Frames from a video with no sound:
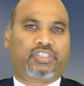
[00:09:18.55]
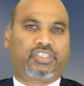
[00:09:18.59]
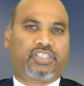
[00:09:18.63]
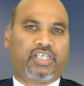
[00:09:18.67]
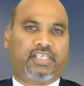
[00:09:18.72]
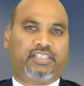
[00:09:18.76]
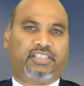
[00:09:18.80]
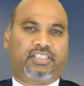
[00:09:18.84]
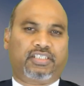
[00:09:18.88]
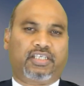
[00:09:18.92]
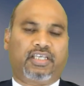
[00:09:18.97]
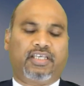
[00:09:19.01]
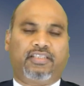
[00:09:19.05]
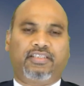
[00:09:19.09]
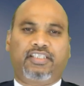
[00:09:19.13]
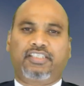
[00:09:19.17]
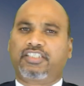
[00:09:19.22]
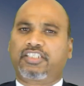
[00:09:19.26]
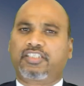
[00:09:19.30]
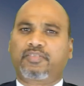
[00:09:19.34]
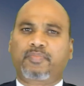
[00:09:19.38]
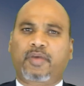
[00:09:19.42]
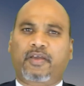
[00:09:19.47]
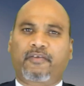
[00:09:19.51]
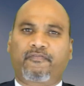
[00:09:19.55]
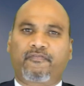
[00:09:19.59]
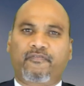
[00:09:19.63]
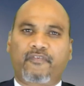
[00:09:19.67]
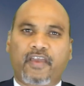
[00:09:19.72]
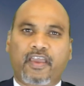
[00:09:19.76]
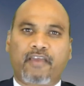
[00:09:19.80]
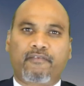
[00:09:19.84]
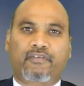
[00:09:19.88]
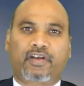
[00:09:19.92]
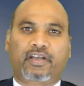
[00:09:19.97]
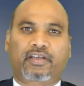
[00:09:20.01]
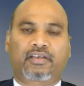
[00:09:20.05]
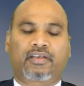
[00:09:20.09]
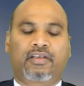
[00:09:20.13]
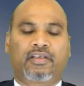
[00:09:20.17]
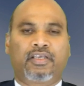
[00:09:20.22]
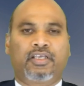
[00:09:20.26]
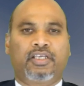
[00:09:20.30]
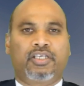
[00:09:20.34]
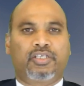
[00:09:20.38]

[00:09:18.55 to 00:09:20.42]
changing. This is my favorite.